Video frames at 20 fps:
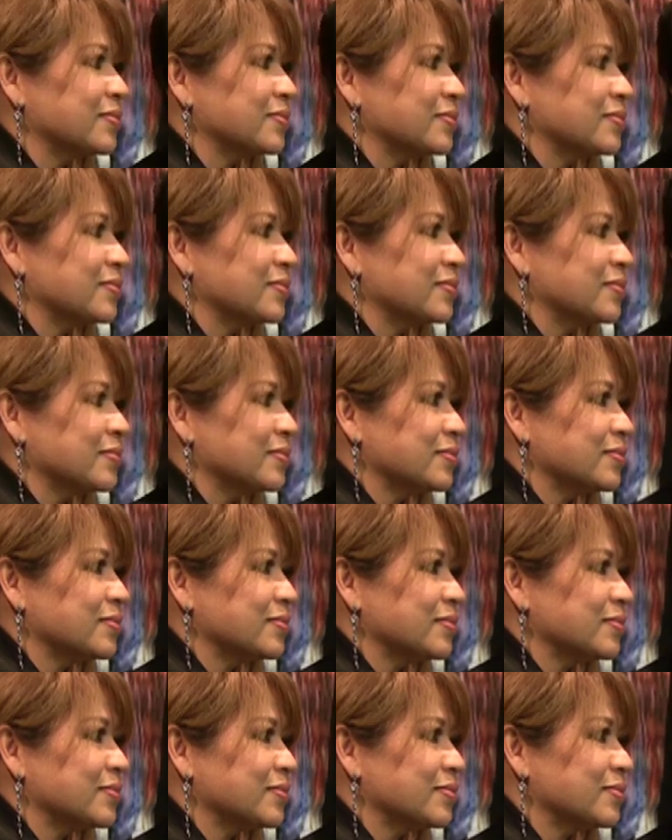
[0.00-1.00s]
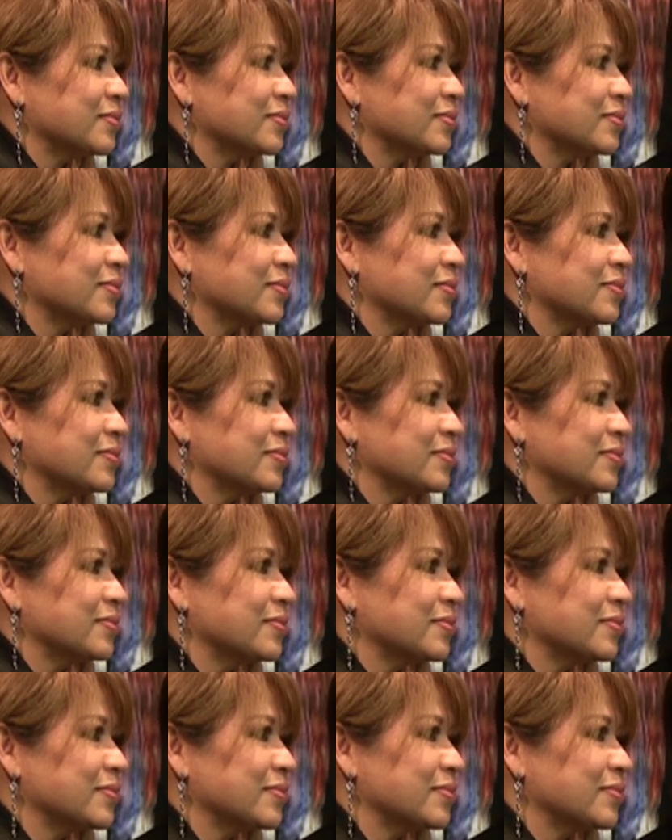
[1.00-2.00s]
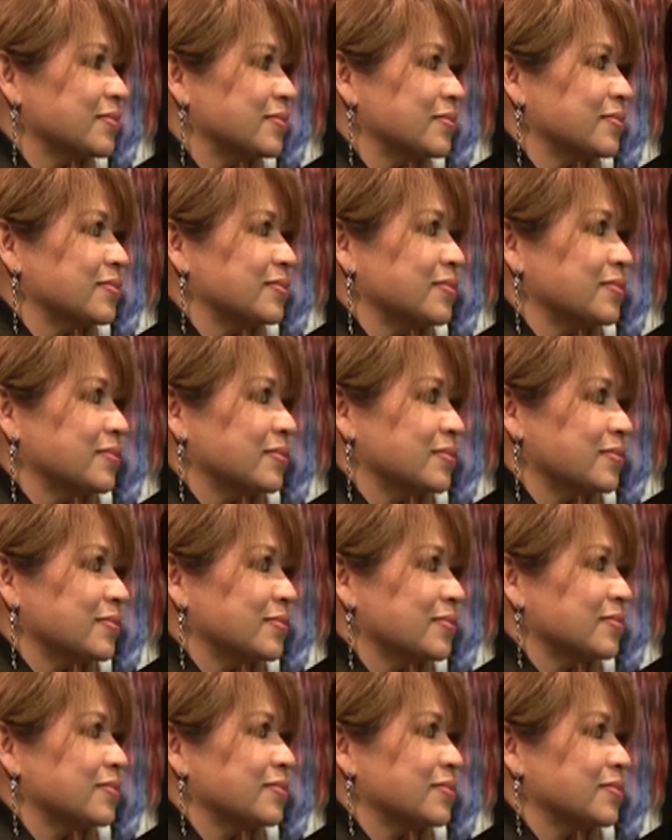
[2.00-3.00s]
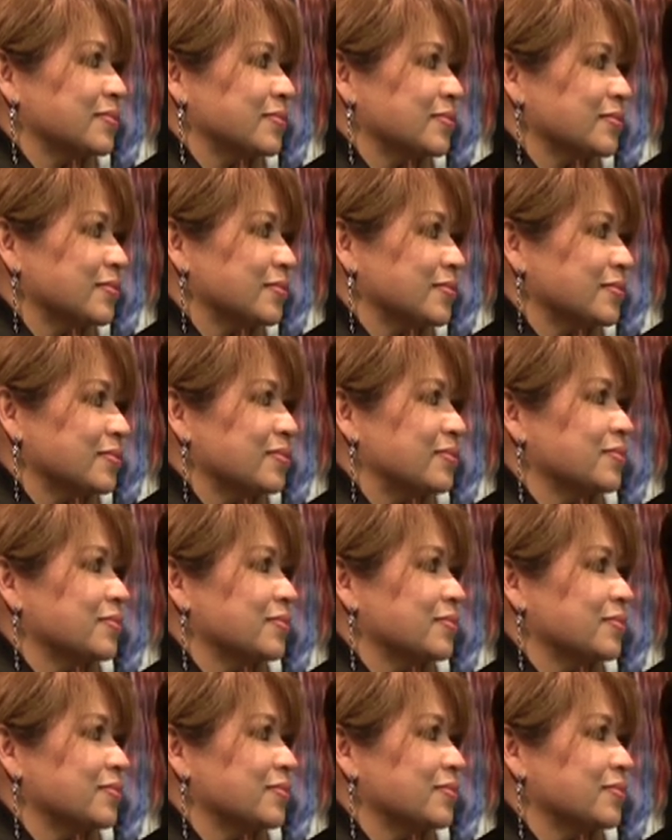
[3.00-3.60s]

The person shown says nothing.